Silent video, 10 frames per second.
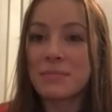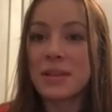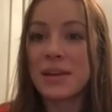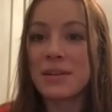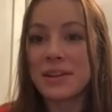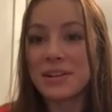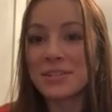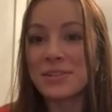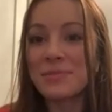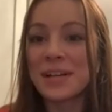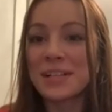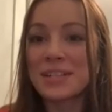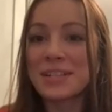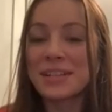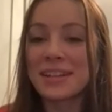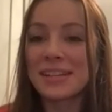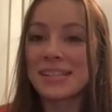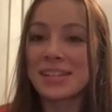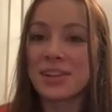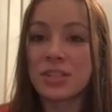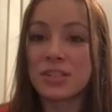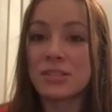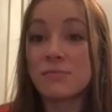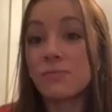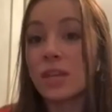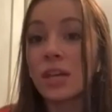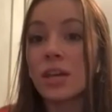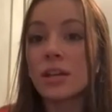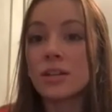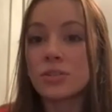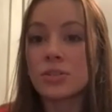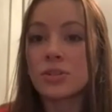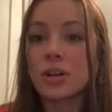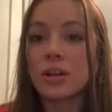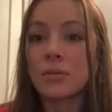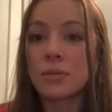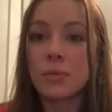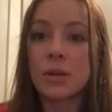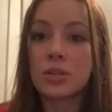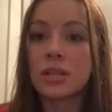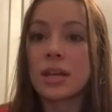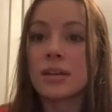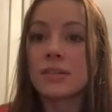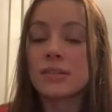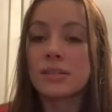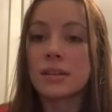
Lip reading: play with her too much, because, you know, she's really good. She's strong at what she does.